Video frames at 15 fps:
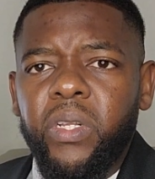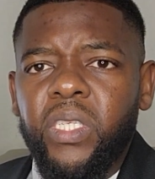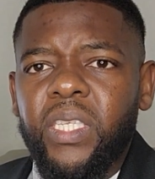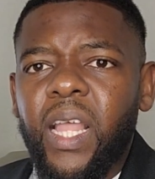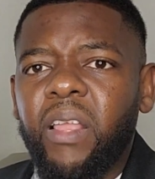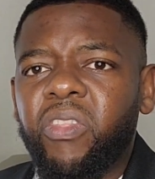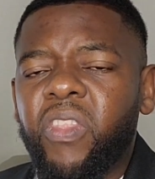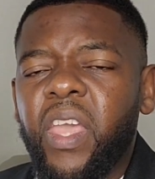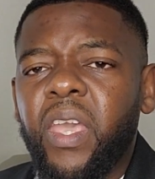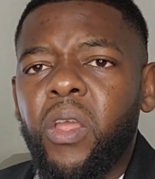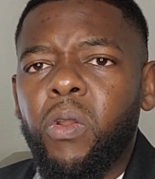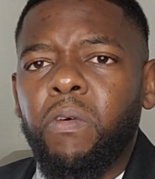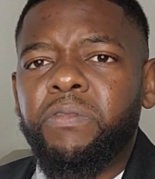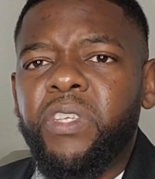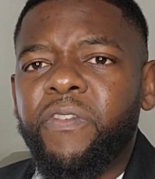Start thinking
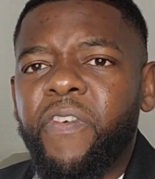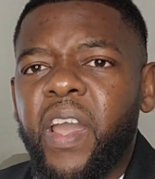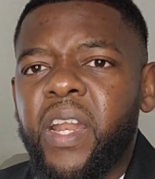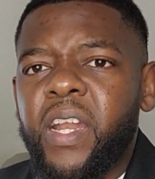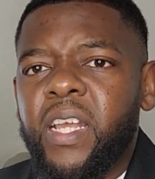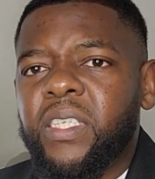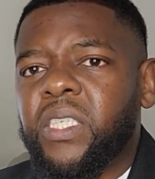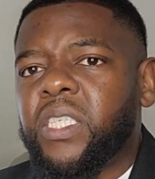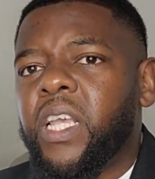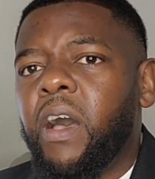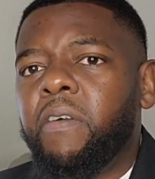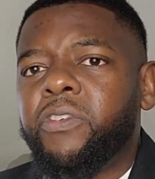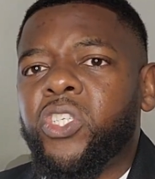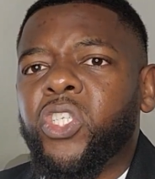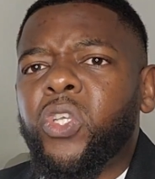of defining a
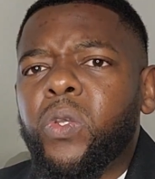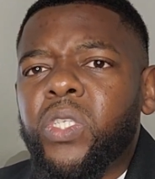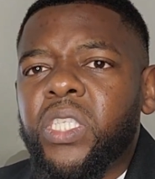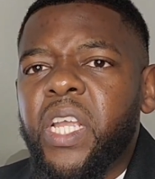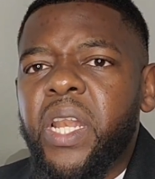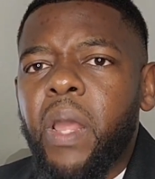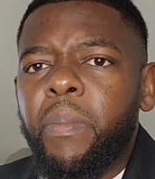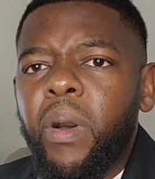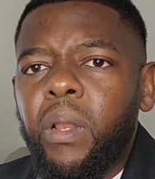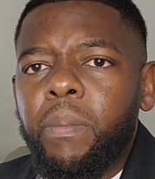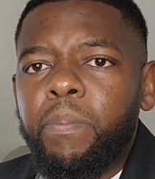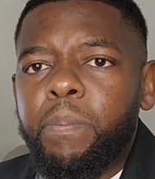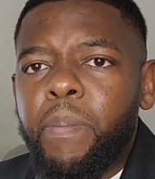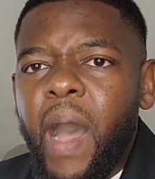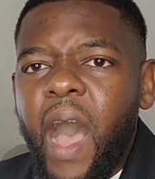self-sustainable
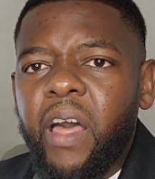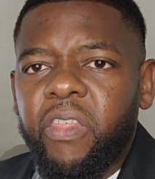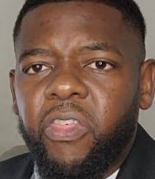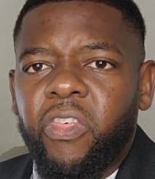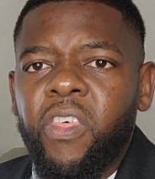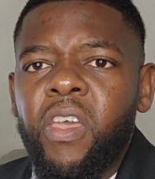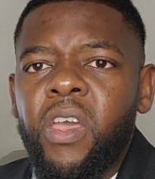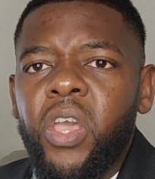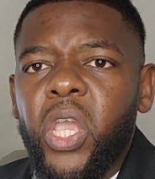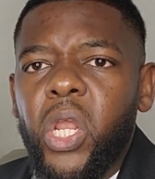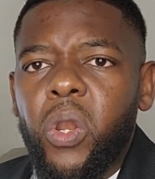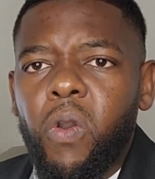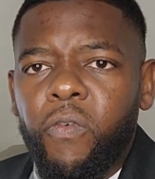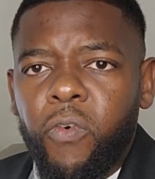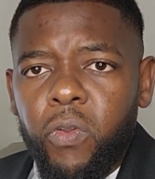path, you
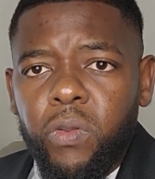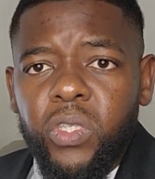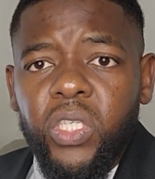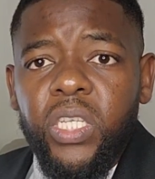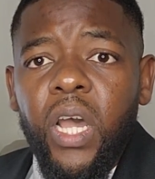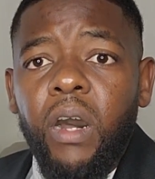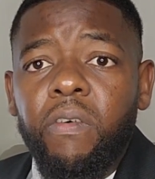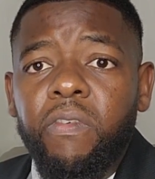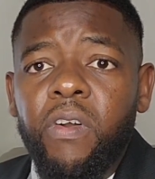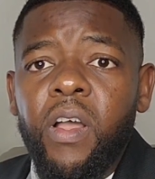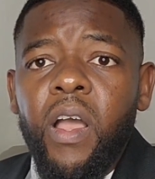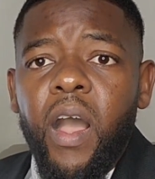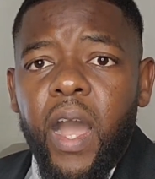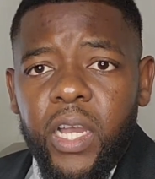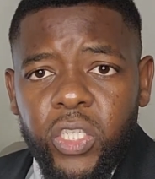know, for yourself
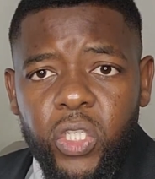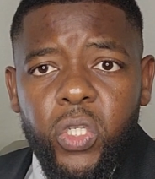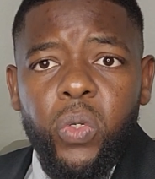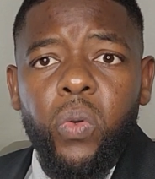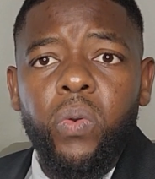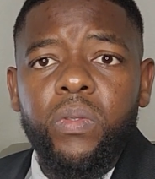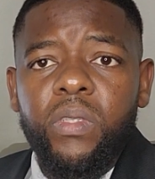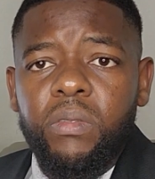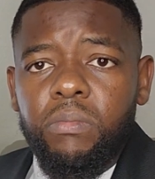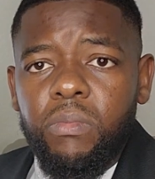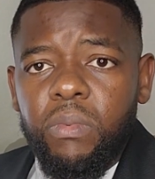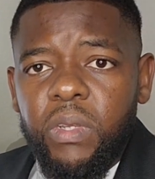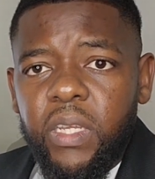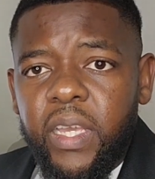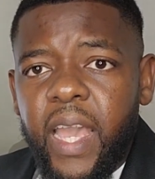as you
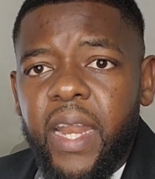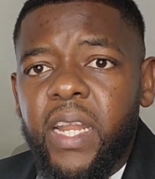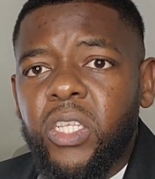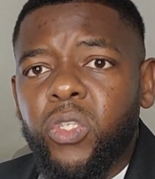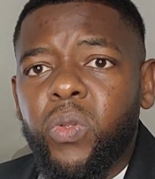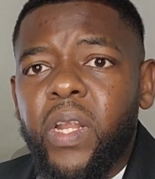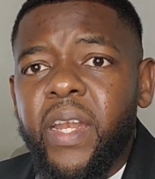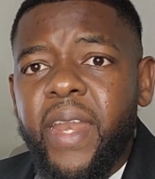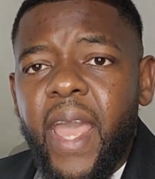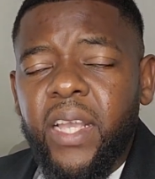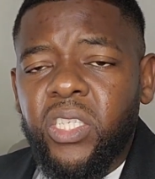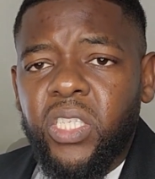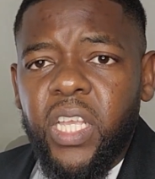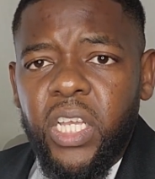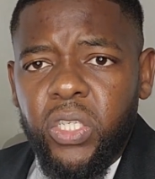get into the
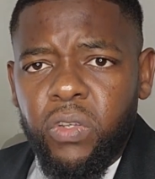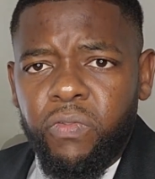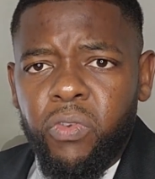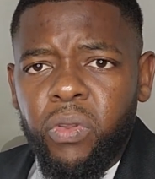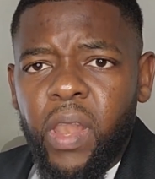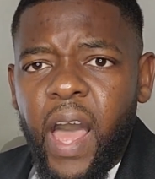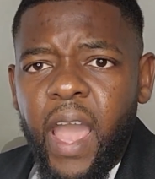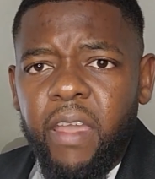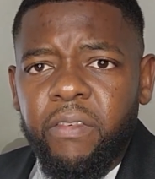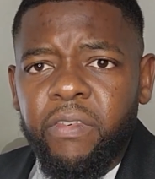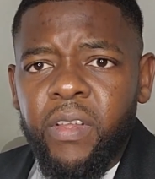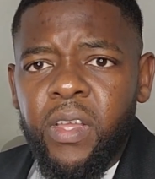next stage of your life,